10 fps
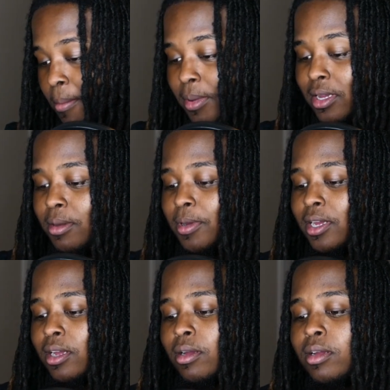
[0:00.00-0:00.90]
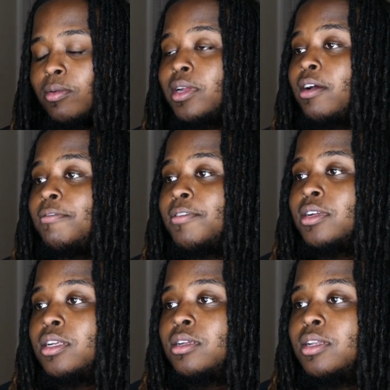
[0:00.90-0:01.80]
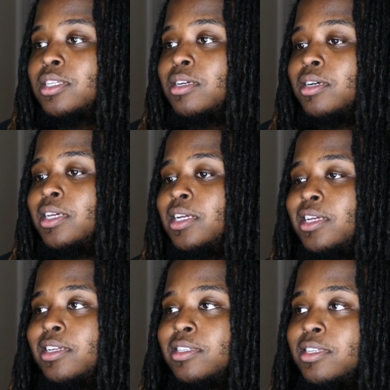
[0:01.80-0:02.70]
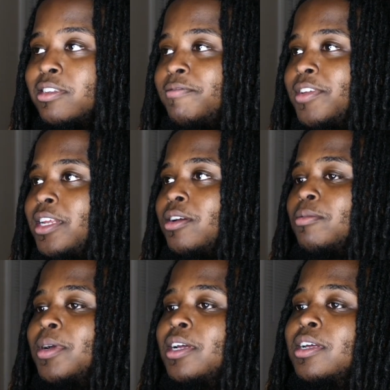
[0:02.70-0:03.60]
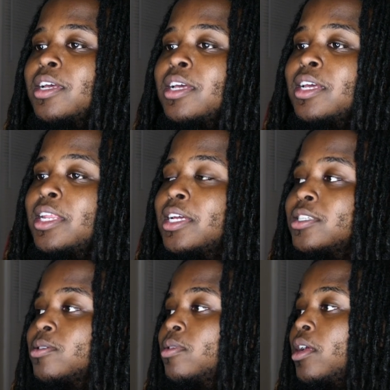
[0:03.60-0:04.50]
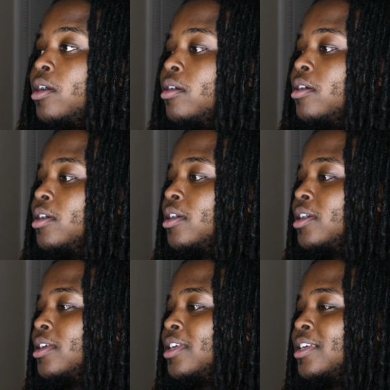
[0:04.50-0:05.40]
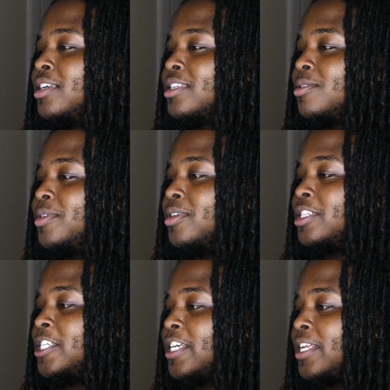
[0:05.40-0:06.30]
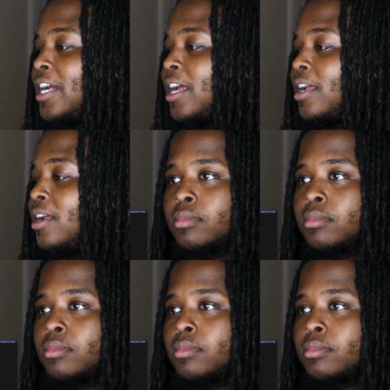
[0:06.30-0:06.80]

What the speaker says: But yeah, man, without further ado, let's go ahead and get into this video, man. It ain't too long, so we're gonna check it out.